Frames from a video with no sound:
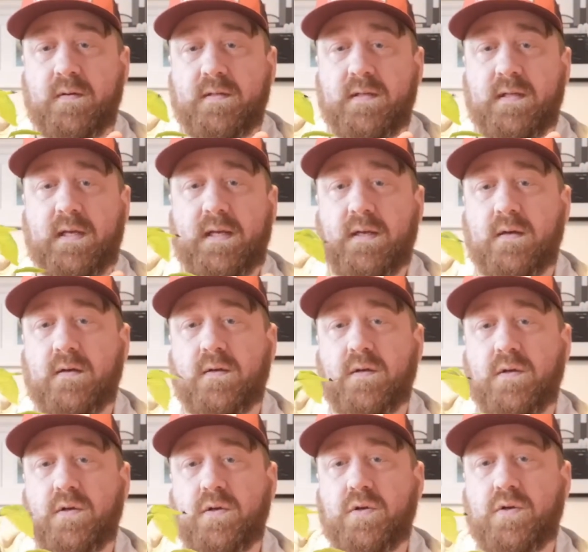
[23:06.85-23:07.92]
See,
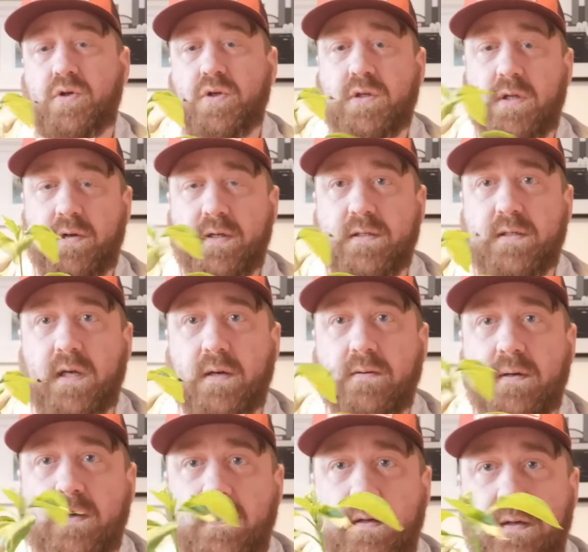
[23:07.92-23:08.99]
just like so.
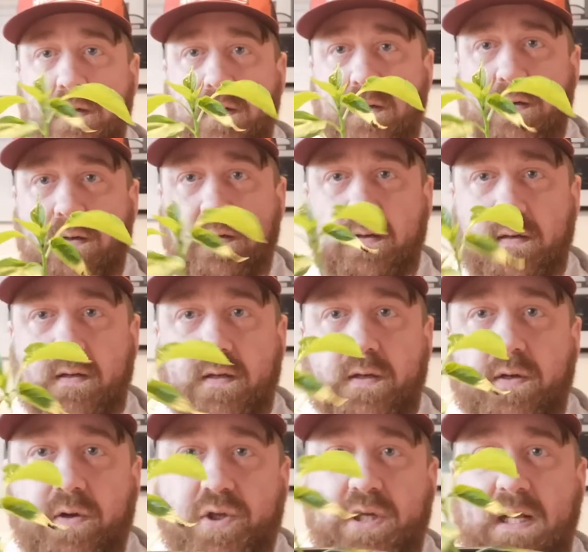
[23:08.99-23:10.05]

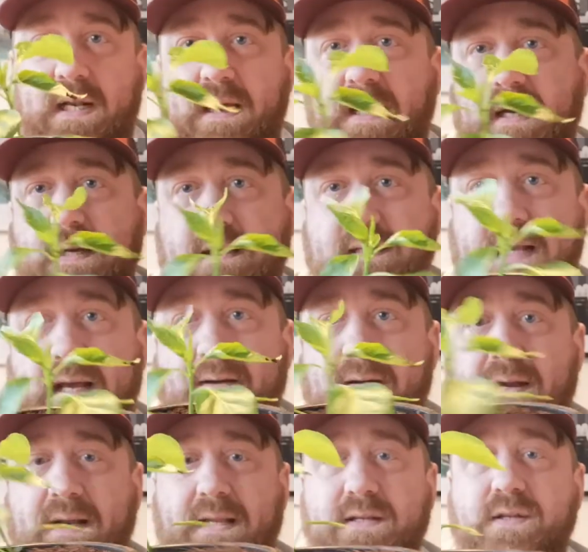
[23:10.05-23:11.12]
Your chilli is now
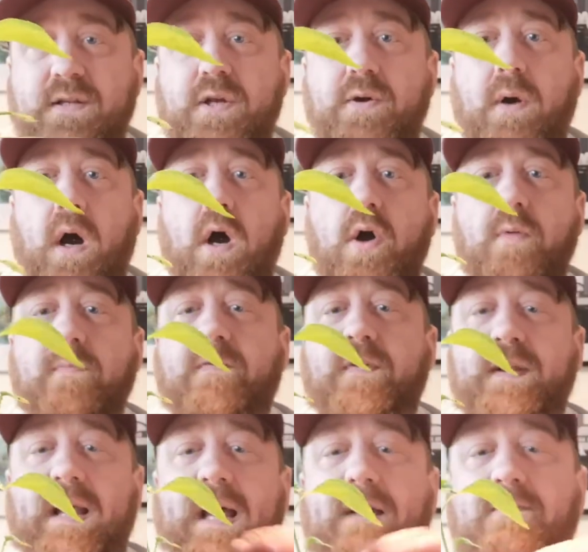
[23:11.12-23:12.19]
in its new home
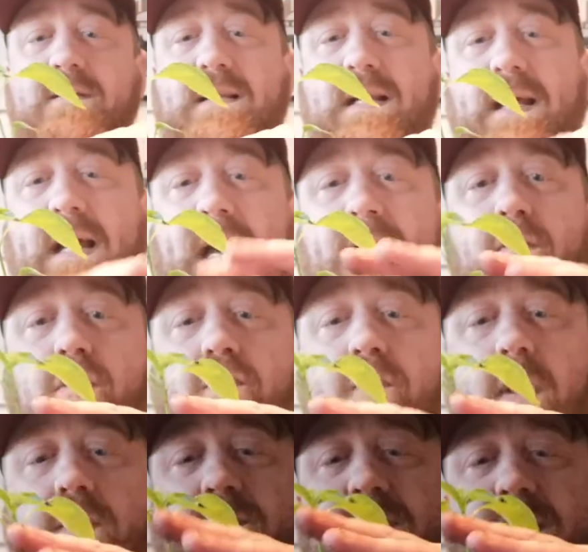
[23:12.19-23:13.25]
for now until it
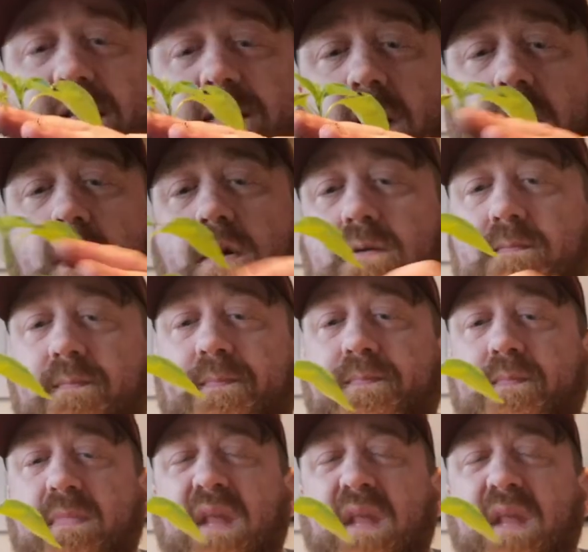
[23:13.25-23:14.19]
outgrows its home,